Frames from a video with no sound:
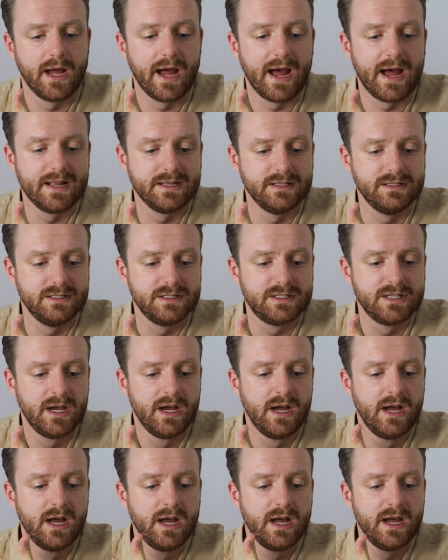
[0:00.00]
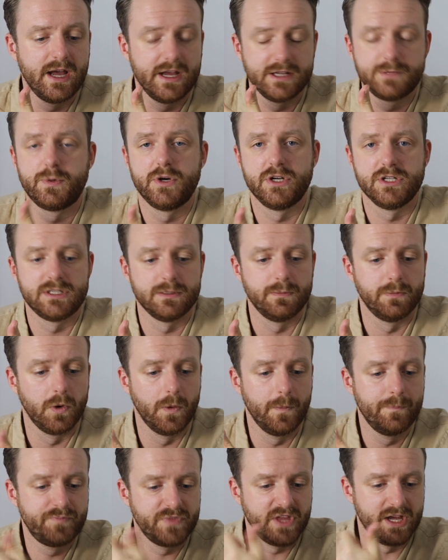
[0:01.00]
And it's pretty
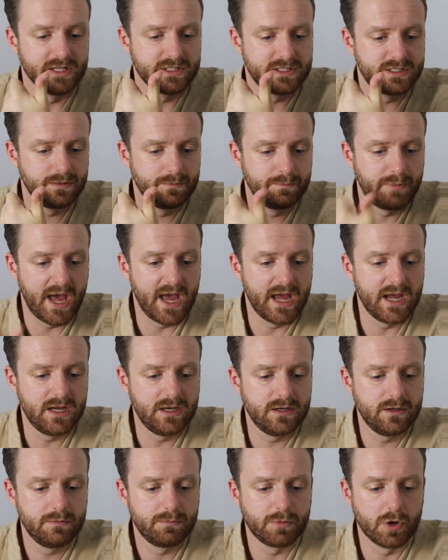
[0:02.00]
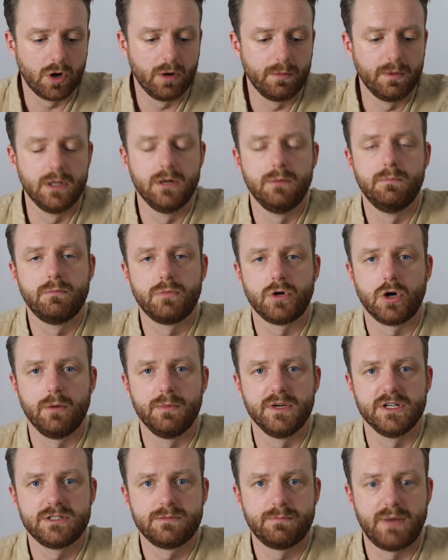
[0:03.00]
simple. It's pain, problem,
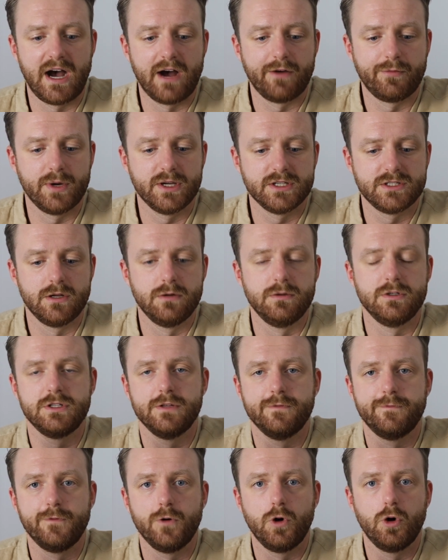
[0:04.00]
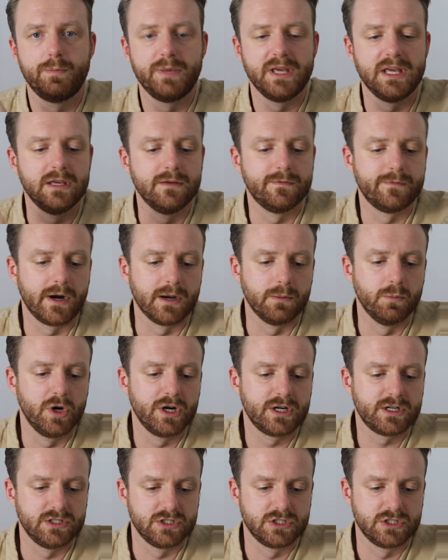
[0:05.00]
promise, pathway. It's known as the 4P framework.